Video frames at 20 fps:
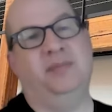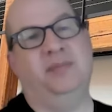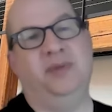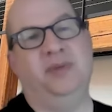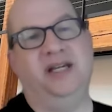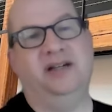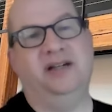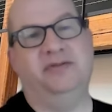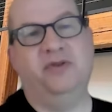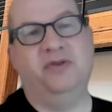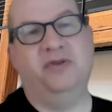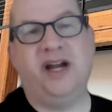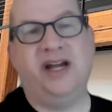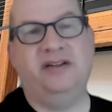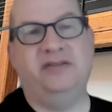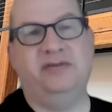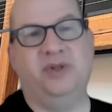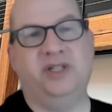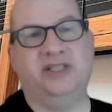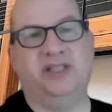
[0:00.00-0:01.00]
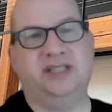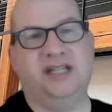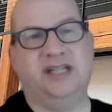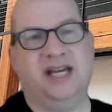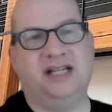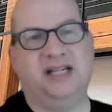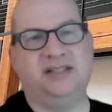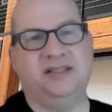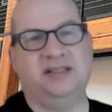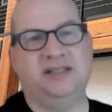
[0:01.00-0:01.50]
not being afraid of what's
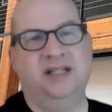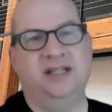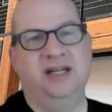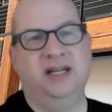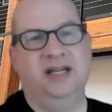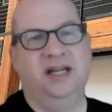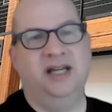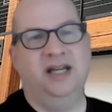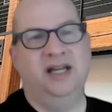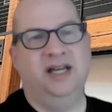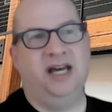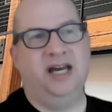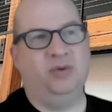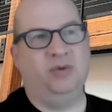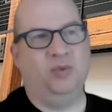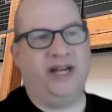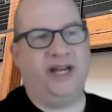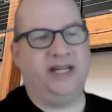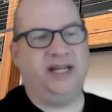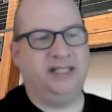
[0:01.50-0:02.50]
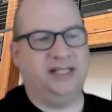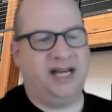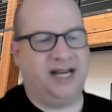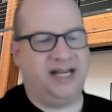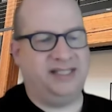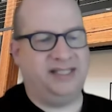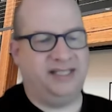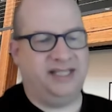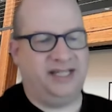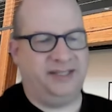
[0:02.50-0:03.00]
next, and
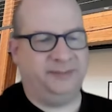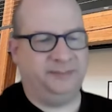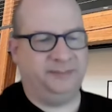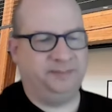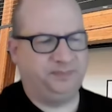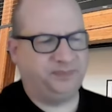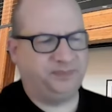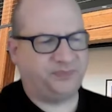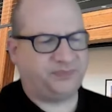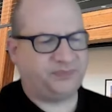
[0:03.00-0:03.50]
recognizing